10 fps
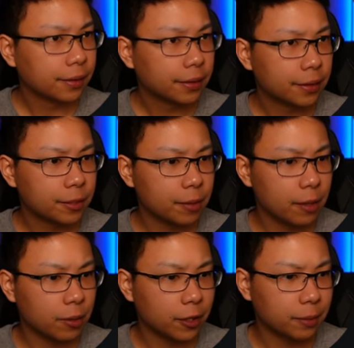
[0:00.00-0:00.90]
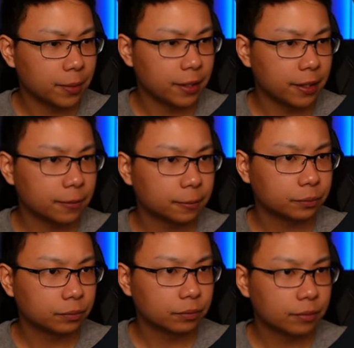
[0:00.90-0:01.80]
It's probably where I'd be at.
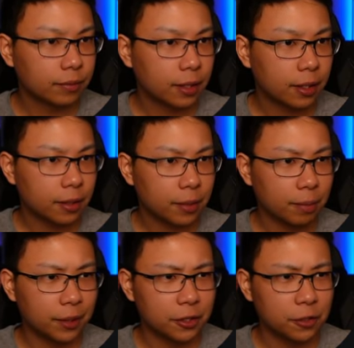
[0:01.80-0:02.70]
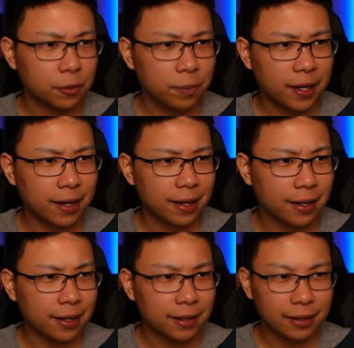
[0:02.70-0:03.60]
Bendición
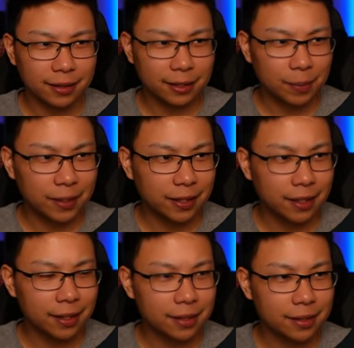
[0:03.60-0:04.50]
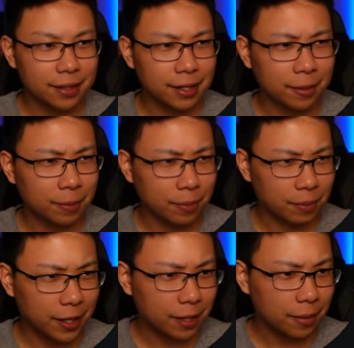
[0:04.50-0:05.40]
para Demytha se
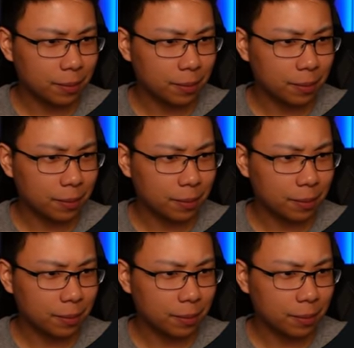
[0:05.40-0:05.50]
ve.